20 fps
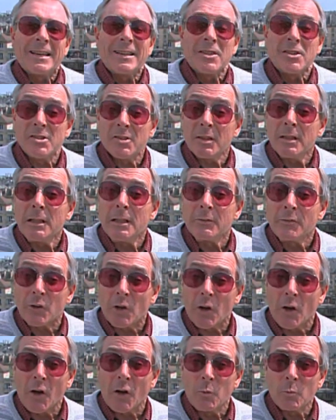The city of
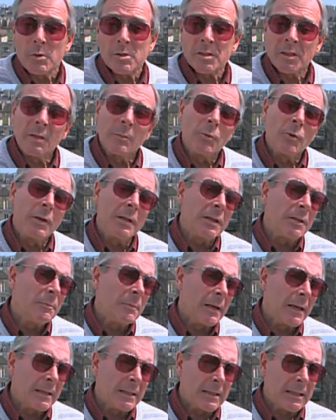Caen was liberated
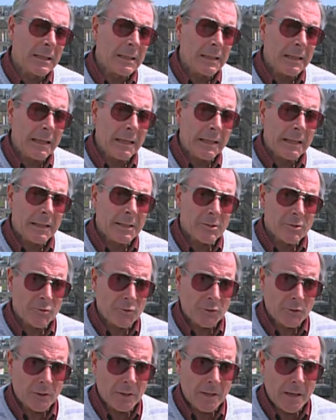by the Canadians
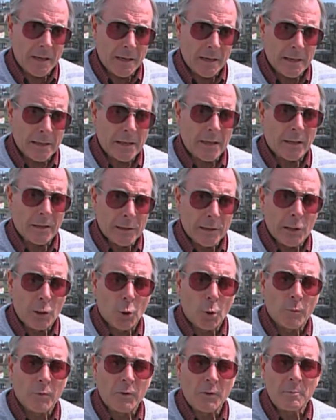in July, a little
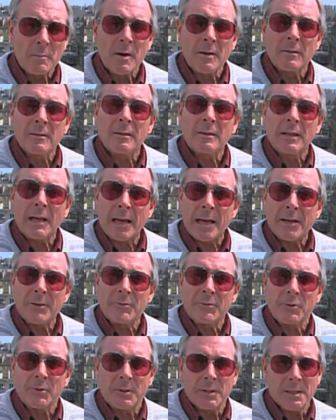over a month
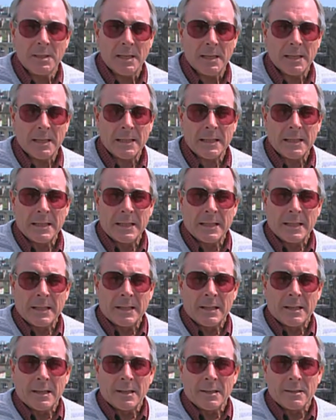after D-Day.
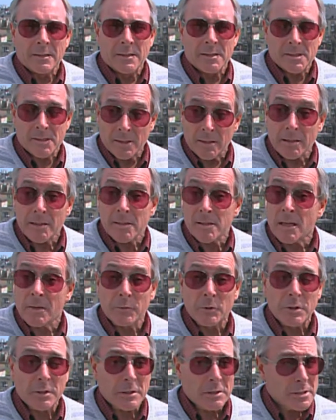The city
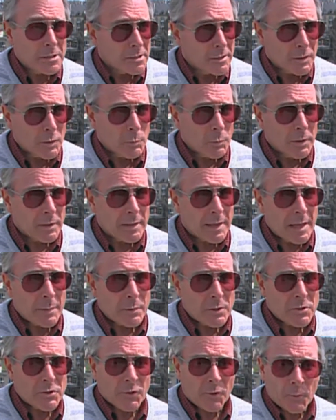suffered considerable
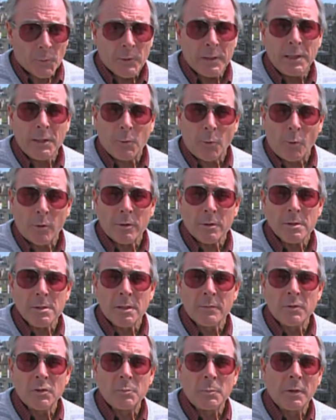damage, three quarters
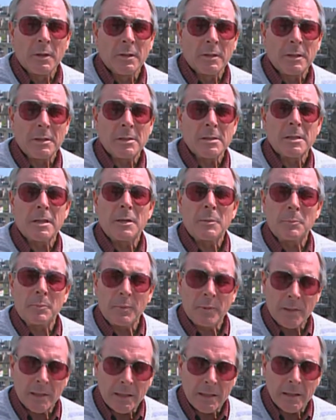of its buildings
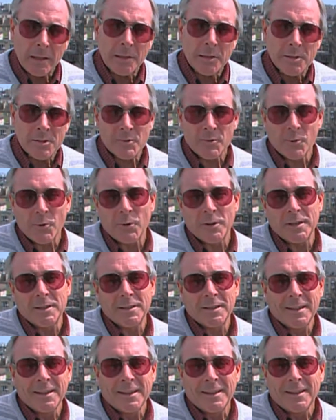completely destroyed.
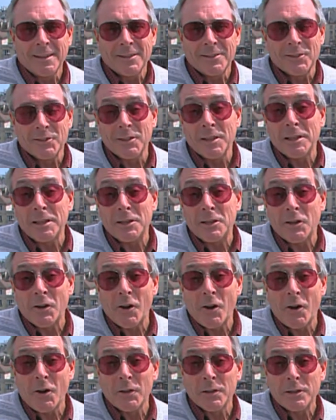Today,
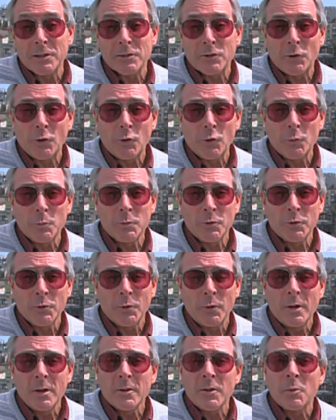Caen is home
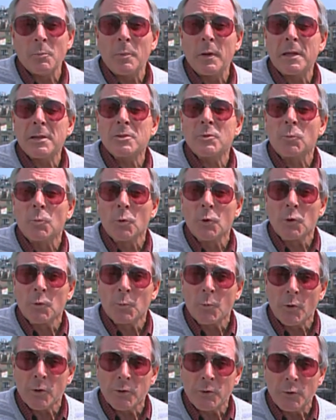to the best World
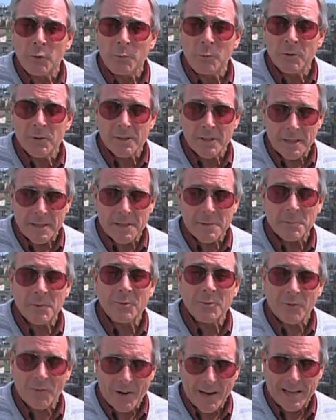War II museum
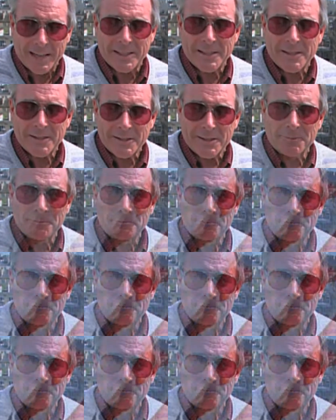in France.